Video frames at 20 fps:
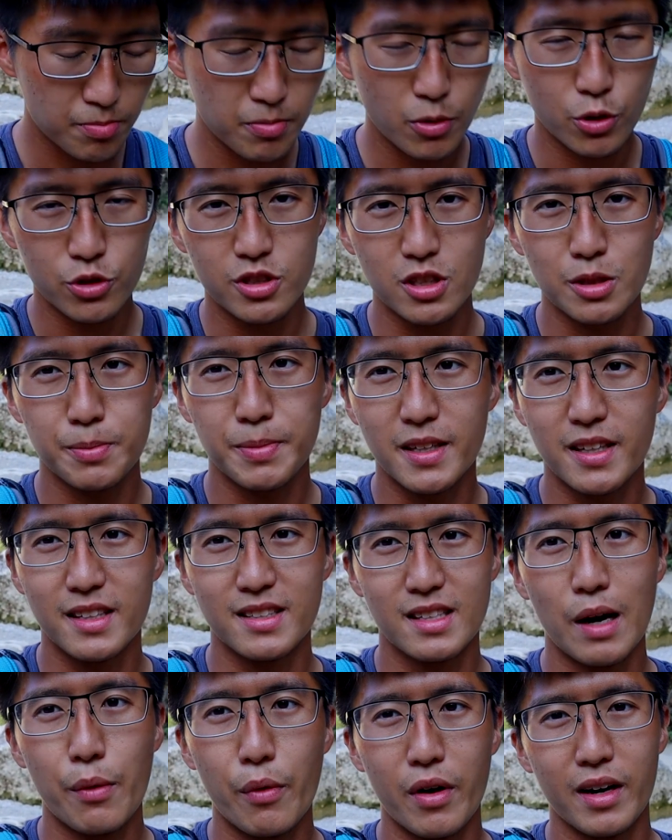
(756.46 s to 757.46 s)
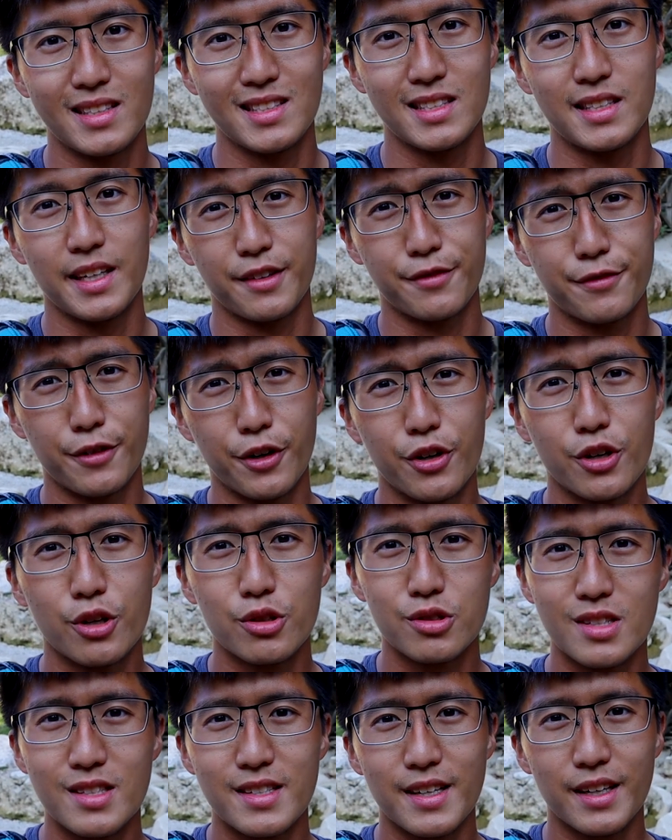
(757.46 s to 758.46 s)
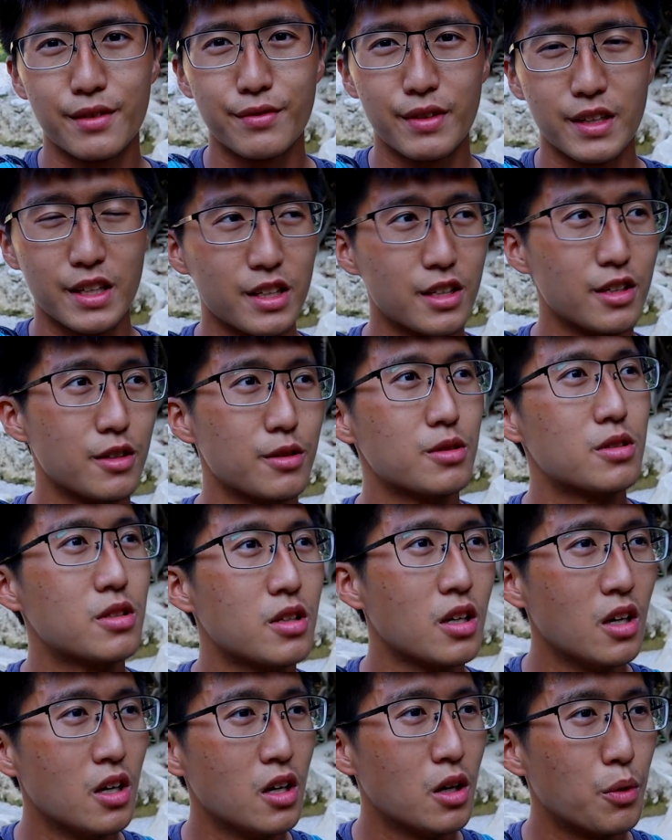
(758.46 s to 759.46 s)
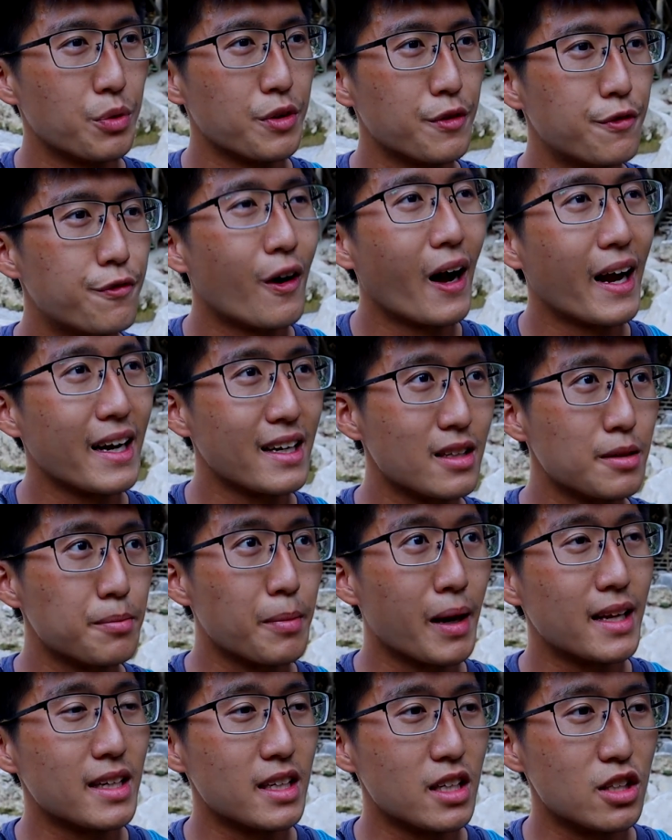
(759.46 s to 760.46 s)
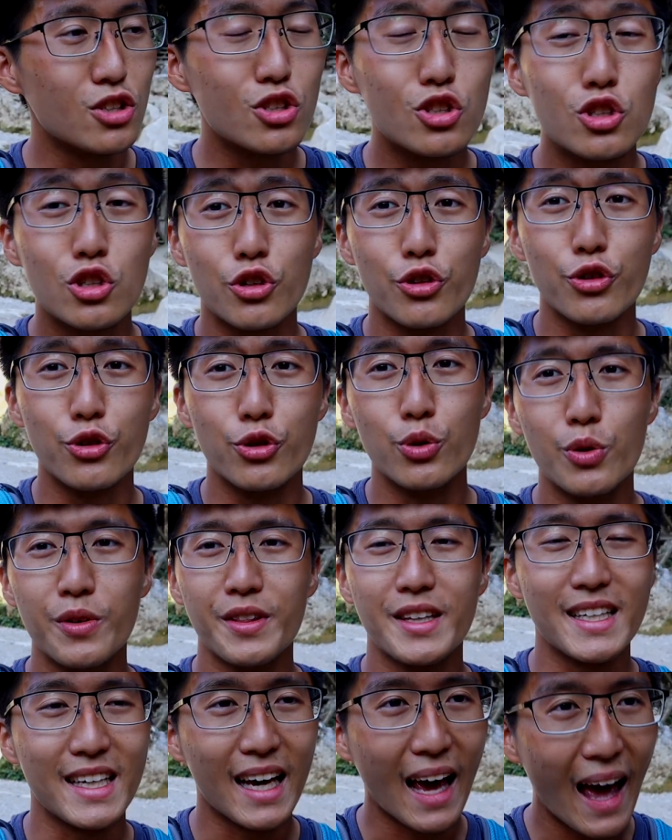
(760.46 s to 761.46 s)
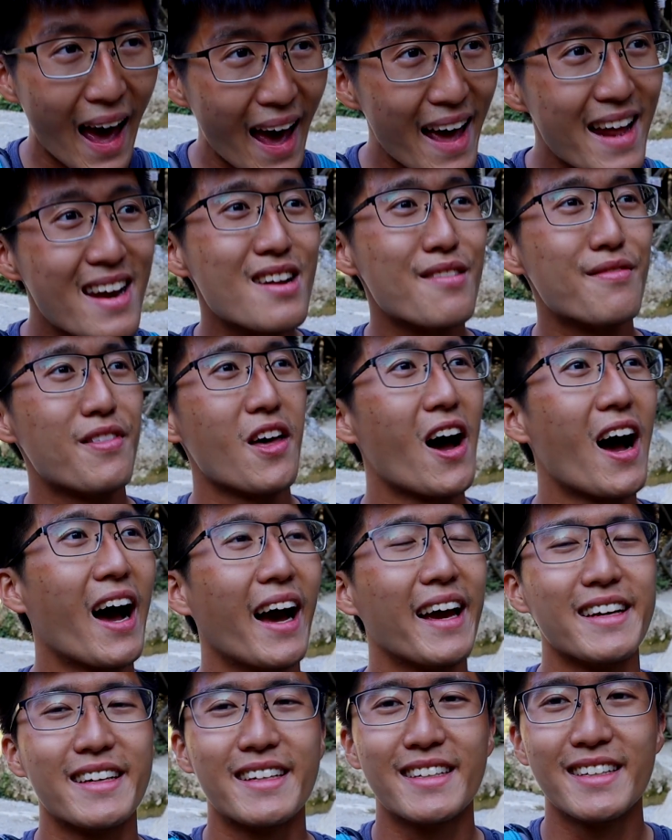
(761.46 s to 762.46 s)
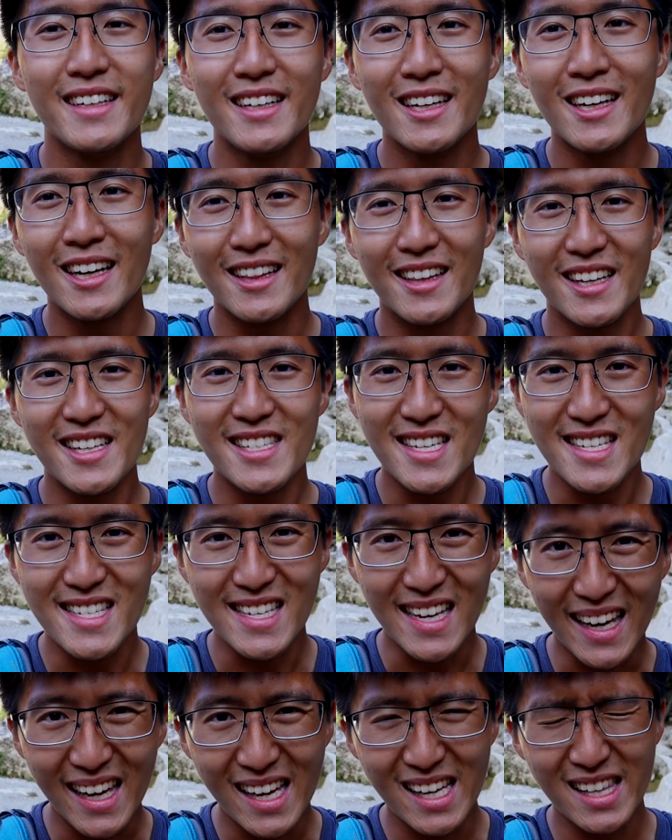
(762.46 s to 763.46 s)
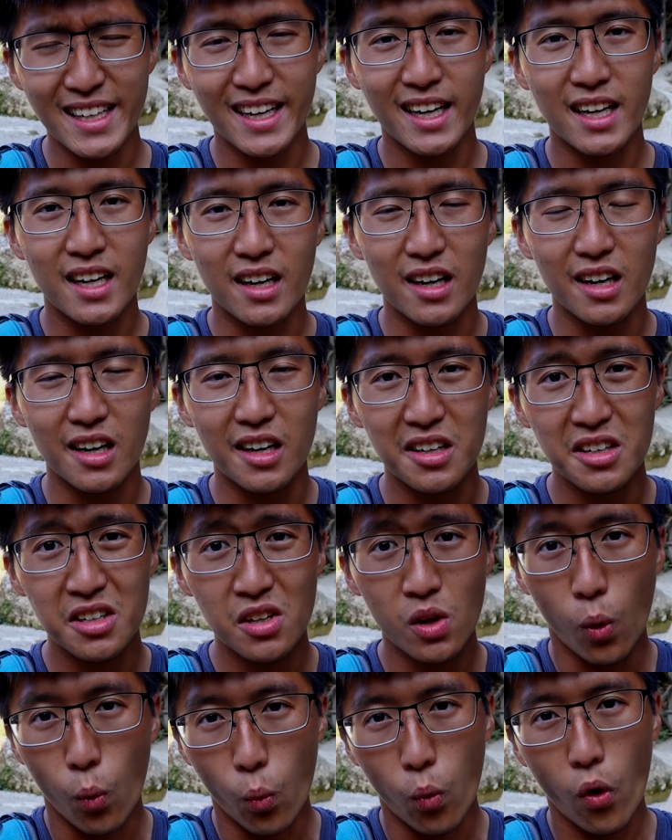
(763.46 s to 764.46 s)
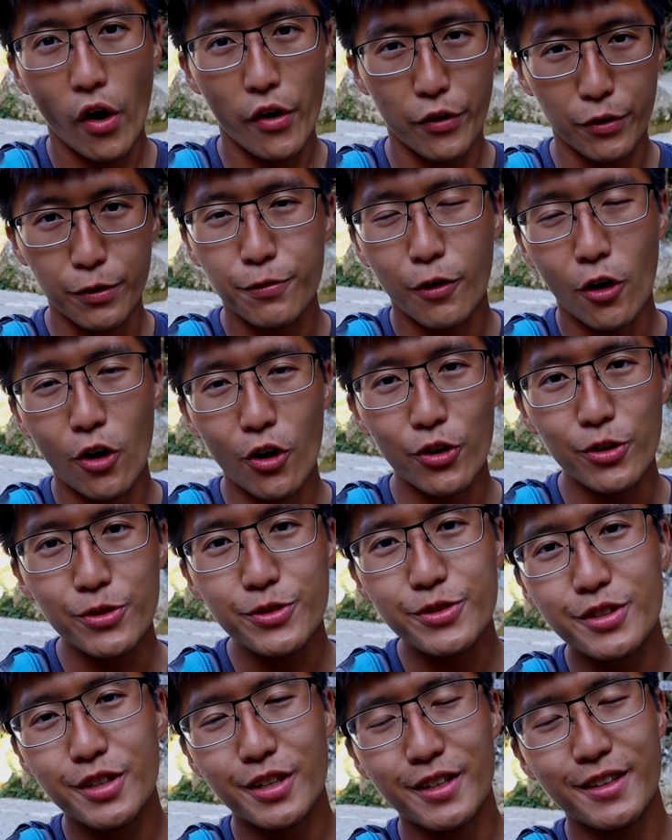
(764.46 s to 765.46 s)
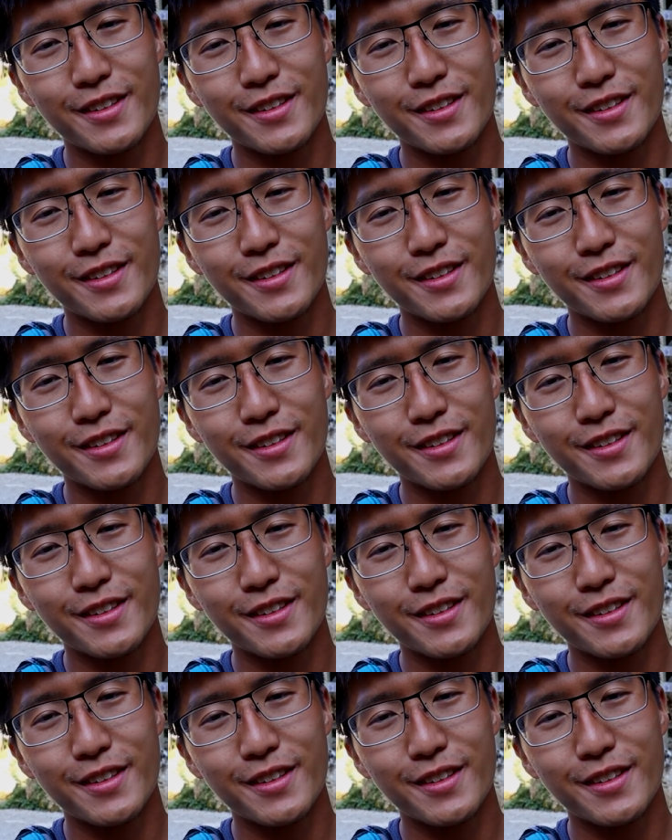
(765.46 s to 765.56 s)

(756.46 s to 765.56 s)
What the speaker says: mostly because I wanted to take photos and take videos, we finally made it to the end of the hike. This is Ilika Waterfalls.